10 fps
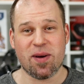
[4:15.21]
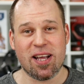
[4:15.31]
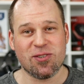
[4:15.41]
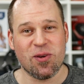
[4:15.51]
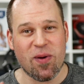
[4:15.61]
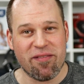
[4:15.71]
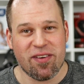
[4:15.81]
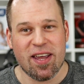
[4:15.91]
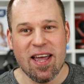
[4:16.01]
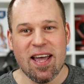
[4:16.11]
But actually one
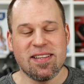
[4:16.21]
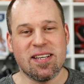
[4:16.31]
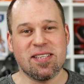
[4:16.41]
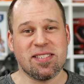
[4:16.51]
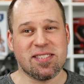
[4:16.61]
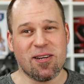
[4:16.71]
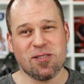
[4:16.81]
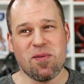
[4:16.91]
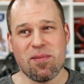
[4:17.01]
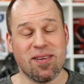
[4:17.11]
thing that
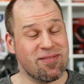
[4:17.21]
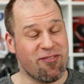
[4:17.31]
sounds maybe,